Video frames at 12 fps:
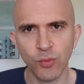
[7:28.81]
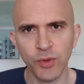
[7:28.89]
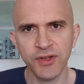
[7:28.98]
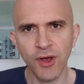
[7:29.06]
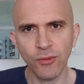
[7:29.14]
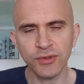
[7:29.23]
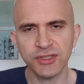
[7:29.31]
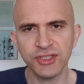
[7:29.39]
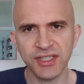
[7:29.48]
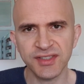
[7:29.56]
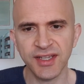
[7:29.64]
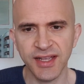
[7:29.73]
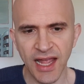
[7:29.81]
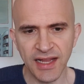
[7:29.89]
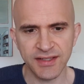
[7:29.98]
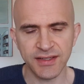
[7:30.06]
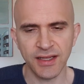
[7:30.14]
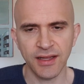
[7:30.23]
we don't just
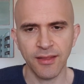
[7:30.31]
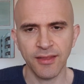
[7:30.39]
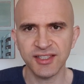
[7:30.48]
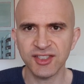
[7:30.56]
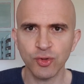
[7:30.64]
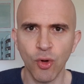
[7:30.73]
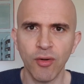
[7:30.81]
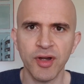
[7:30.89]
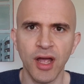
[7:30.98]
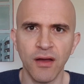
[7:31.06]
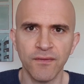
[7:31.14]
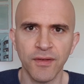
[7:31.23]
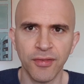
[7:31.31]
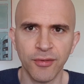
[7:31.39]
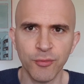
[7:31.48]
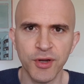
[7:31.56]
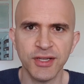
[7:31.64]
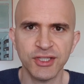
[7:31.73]
get the story of the
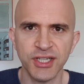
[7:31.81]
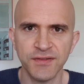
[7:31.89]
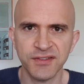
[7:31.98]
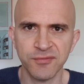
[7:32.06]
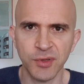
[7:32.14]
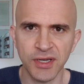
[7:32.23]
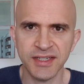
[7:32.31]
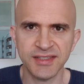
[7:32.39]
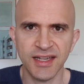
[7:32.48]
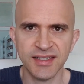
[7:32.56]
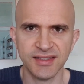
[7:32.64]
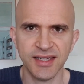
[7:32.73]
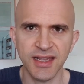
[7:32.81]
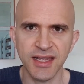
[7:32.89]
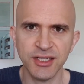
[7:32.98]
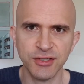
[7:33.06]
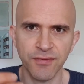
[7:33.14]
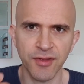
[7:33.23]
three chiefs of police as
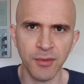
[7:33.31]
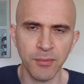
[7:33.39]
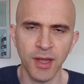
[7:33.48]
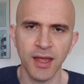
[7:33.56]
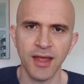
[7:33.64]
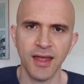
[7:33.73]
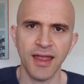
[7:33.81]
each of them